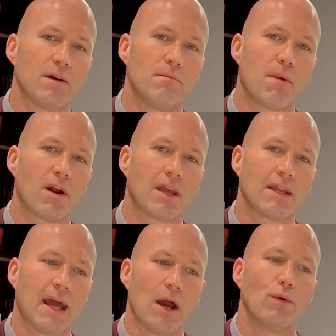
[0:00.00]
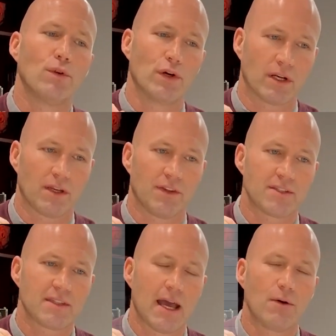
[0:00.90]
market outlook.
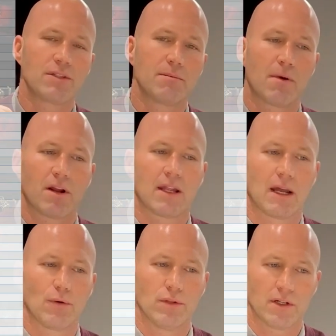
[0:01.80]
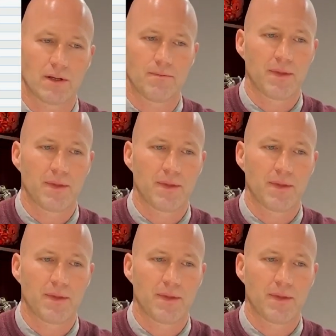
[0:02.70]
This is the housing market outlook.